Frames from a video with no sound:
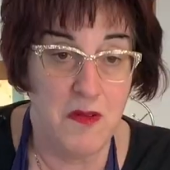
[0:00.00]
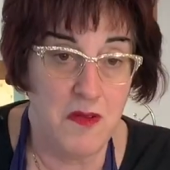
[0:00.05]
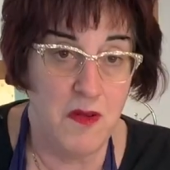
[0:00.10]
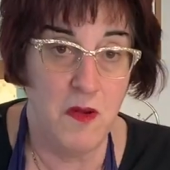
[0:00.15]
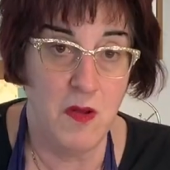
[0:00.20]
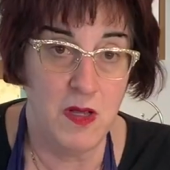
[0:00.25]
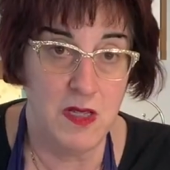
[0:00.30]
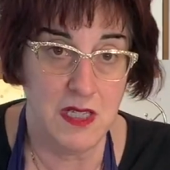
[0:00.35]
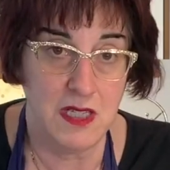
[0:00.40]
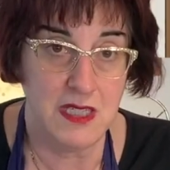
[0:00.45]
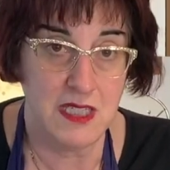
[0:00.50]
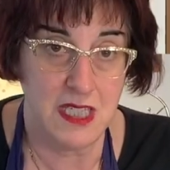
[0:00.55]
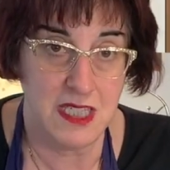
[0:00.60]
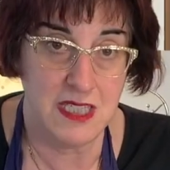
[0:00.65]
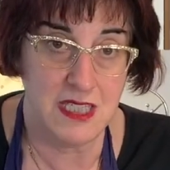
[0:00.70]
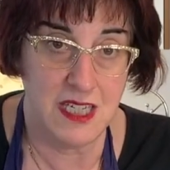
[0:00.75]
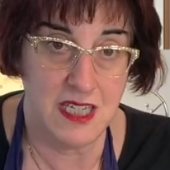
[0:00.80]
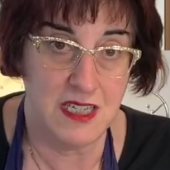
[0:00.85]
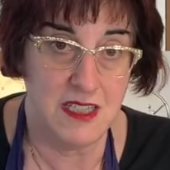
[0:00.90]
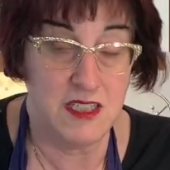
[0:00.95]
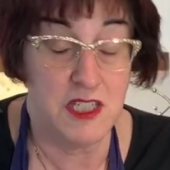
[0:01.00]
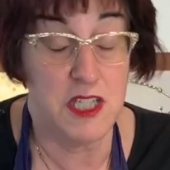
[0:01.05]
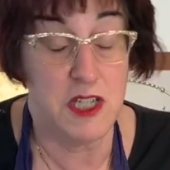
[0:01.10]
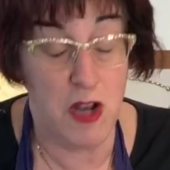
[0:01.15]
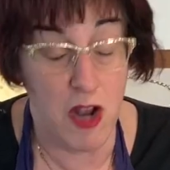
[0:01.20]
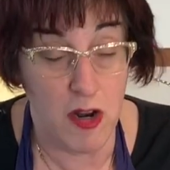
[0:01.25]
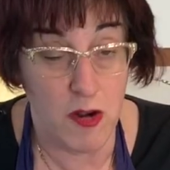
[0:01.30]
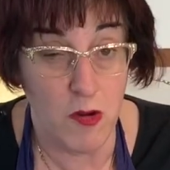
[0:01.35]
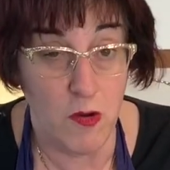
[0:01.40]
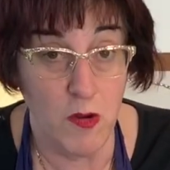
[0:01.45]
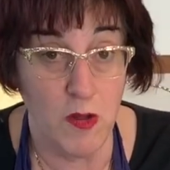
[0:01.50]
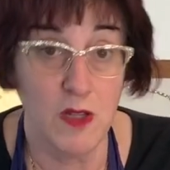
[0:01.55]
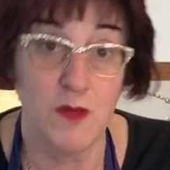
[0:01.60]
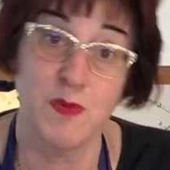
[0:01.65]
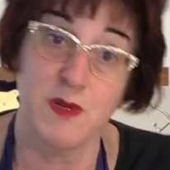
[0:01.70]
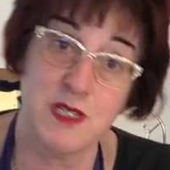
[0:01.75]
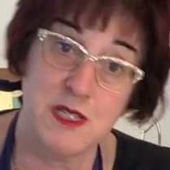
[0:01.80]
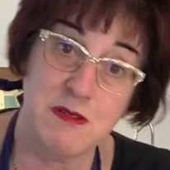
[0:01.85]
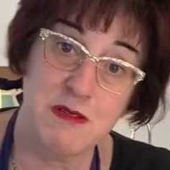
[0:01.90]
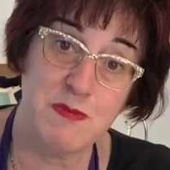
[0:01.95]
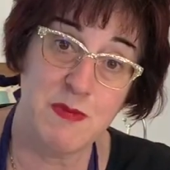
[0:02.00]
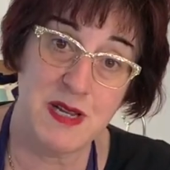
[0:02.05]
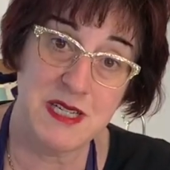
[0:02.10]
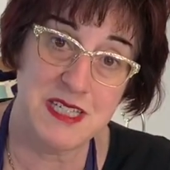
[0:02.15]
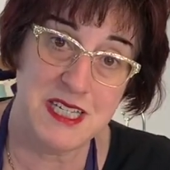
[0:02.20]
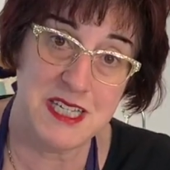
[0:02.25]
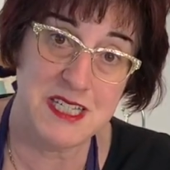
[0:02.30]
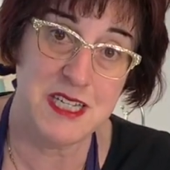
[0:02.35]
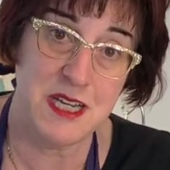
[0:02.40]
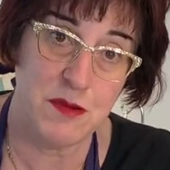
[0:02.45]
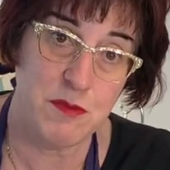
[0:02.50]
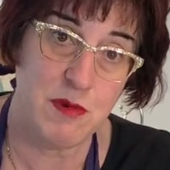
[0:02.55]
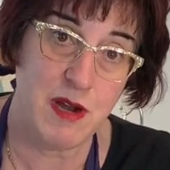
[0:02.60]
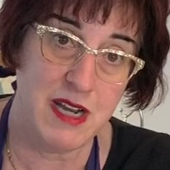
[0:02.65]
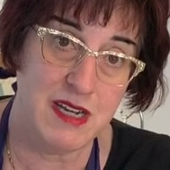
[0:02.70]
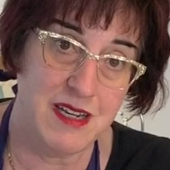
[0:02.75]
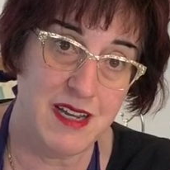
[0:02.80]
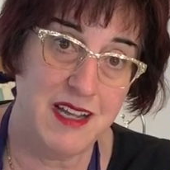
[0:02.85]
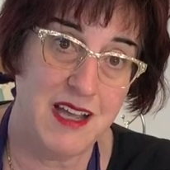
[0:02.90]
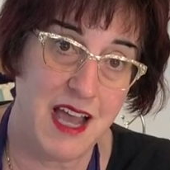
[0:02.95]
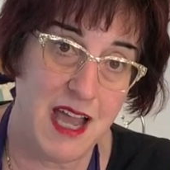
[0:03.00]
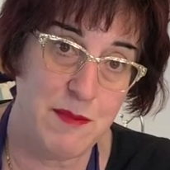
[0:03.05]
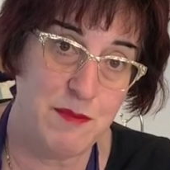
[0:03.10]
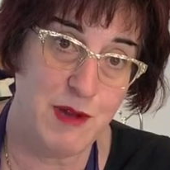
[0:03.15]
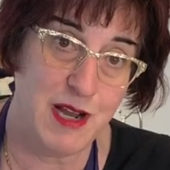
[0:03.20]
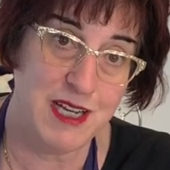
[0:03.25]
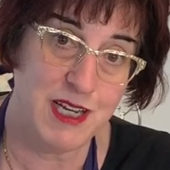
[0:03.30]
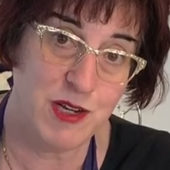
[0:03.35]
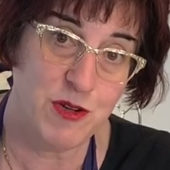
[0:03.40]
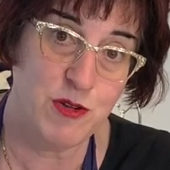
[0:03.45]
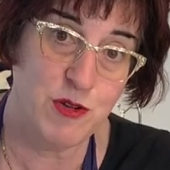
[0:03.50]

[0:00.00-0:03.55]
old assistant, she's not old, but she's my assistant, Brenda. Hi, Brenda.